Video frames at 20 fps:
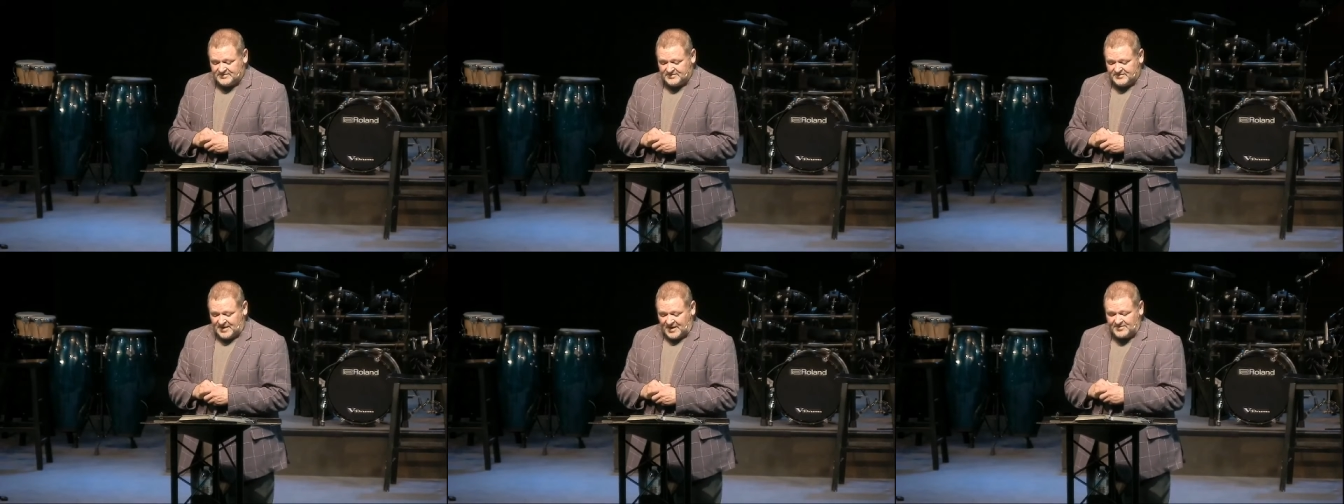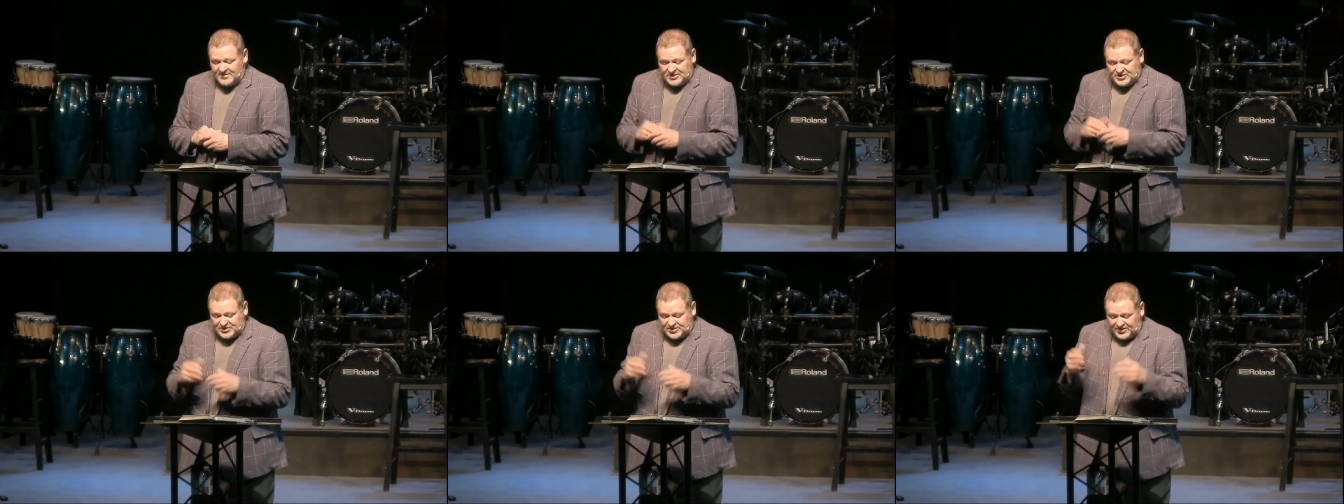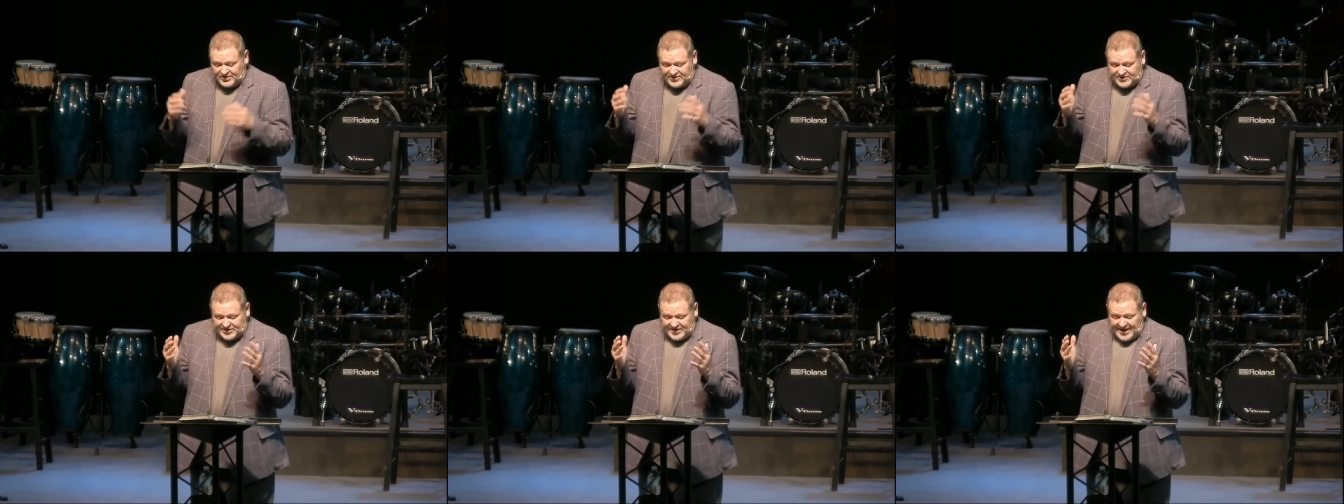I mean,
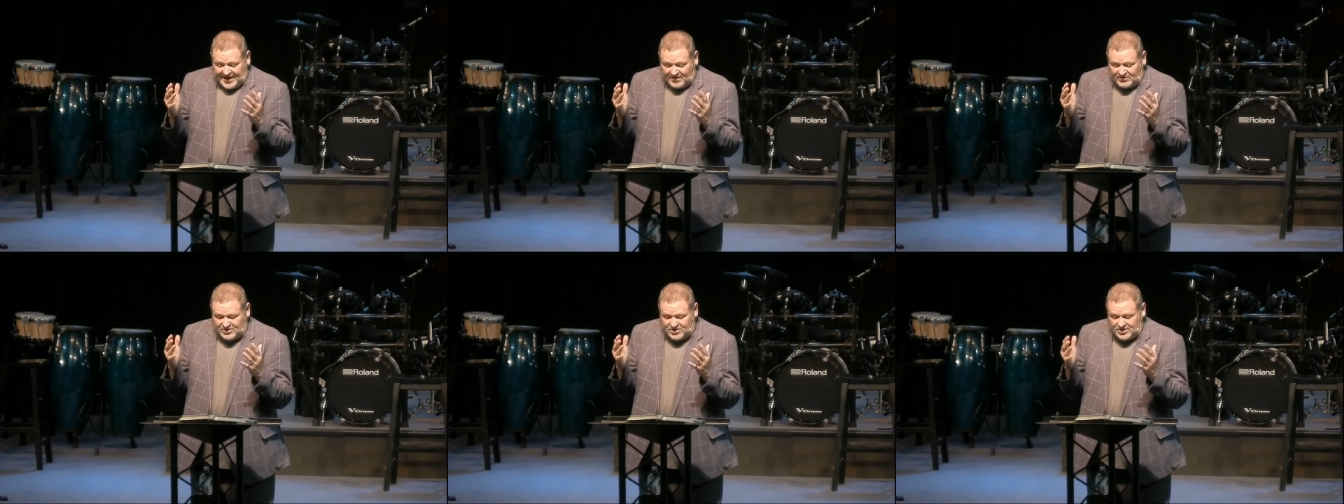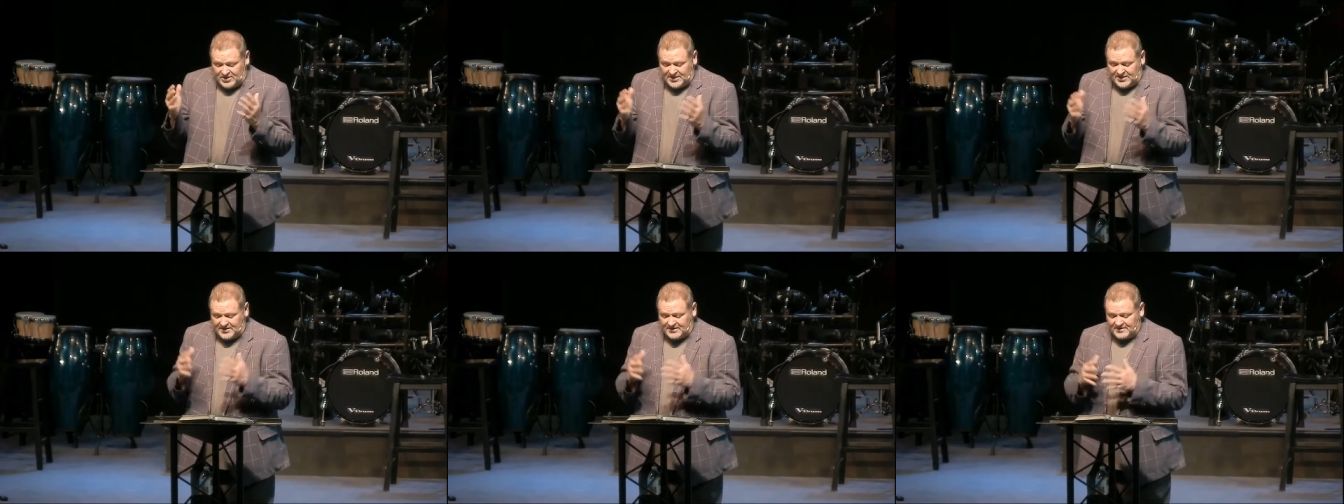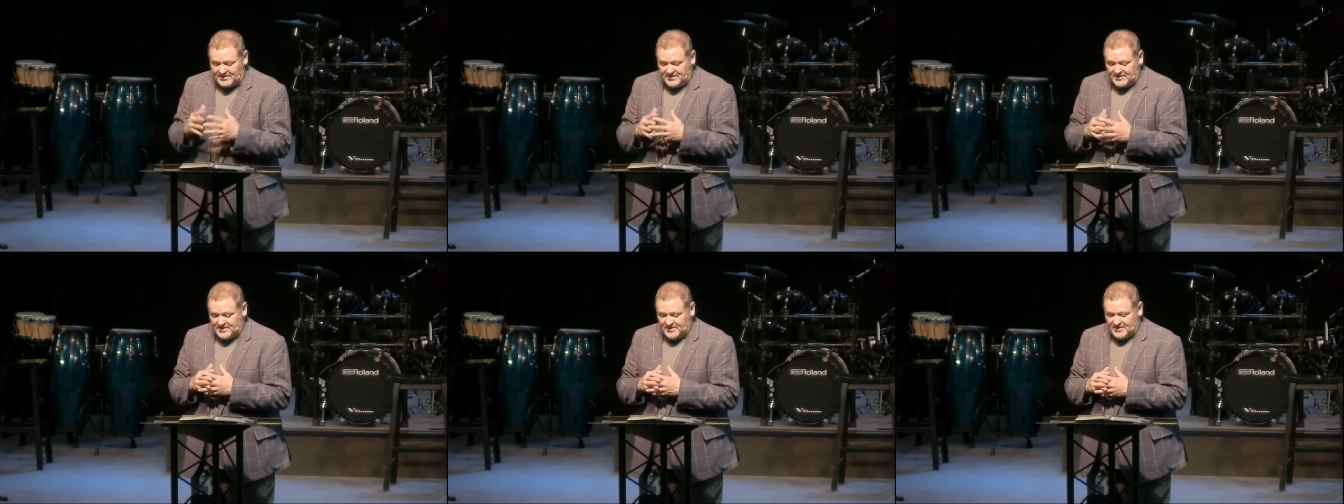seriously, how could he?
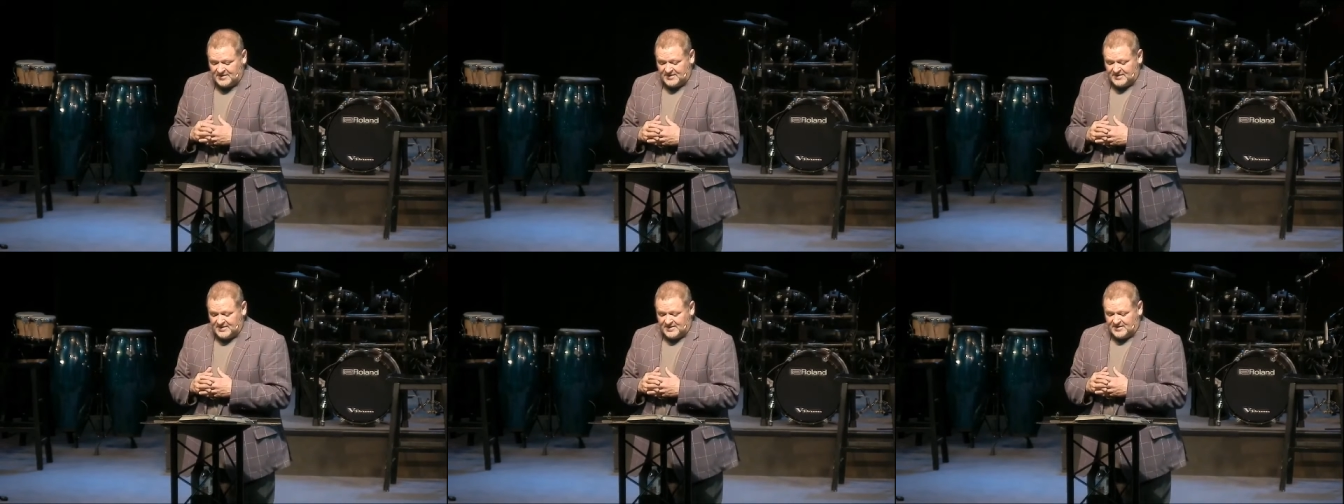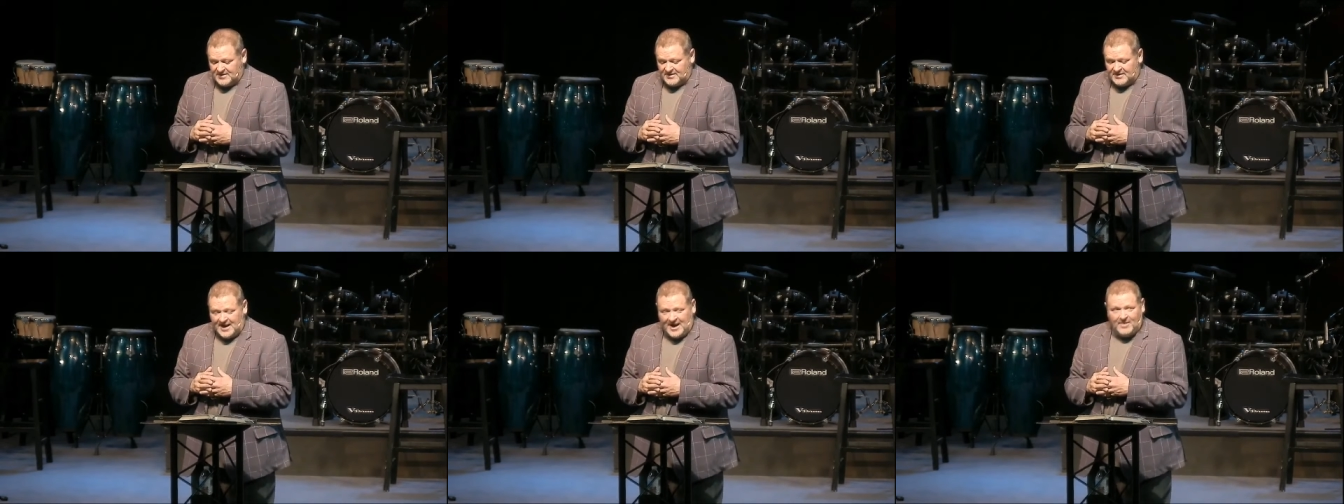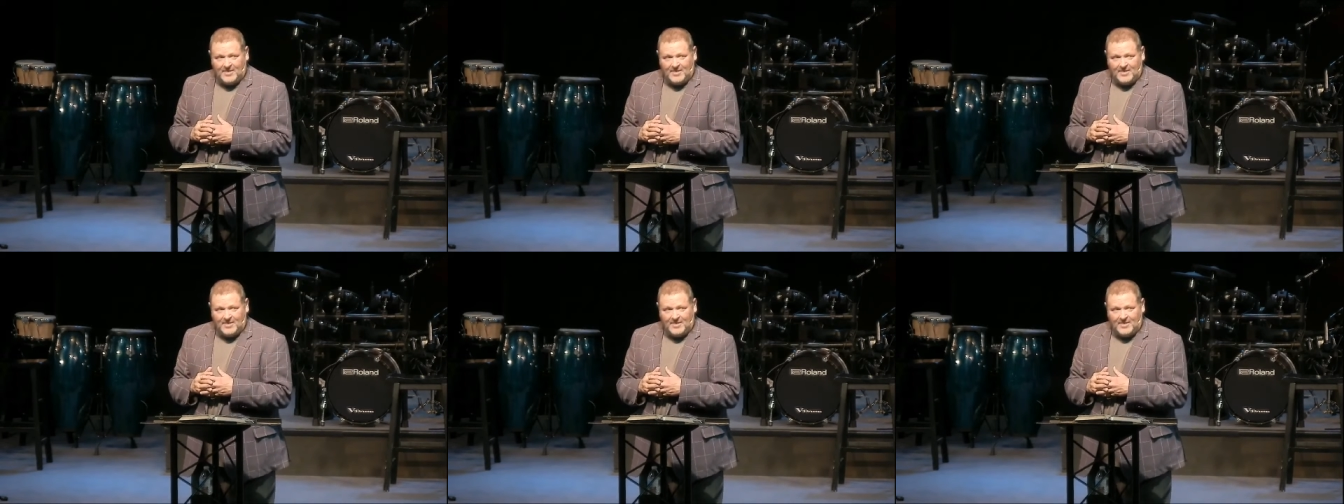How